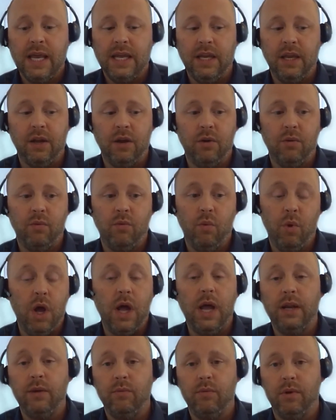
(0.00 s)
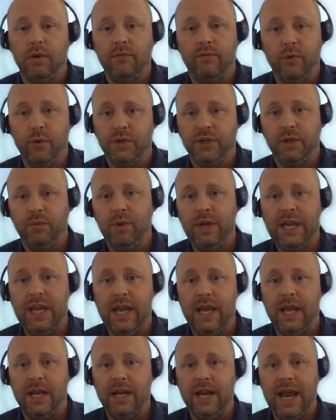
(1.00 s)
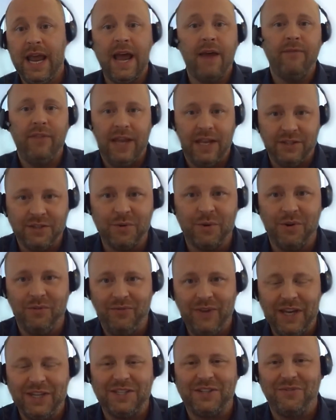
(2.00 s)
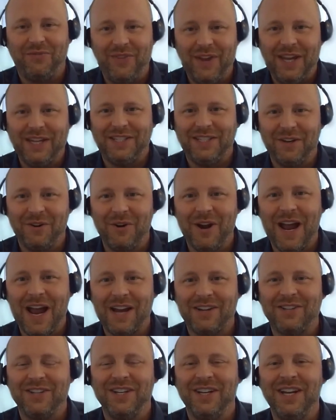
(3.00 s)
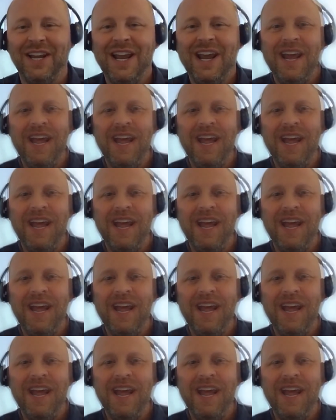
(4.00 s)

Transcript: you know one unfortunately we can't have that sort of face to face interaction